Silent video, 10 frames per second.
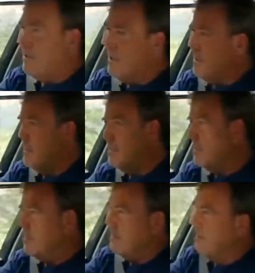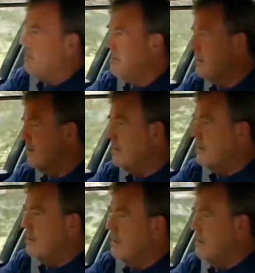my genius is,
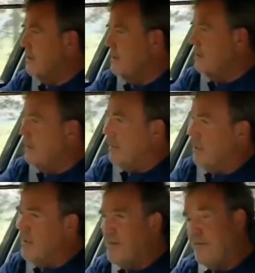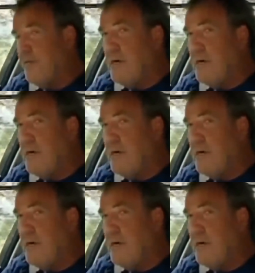it's almost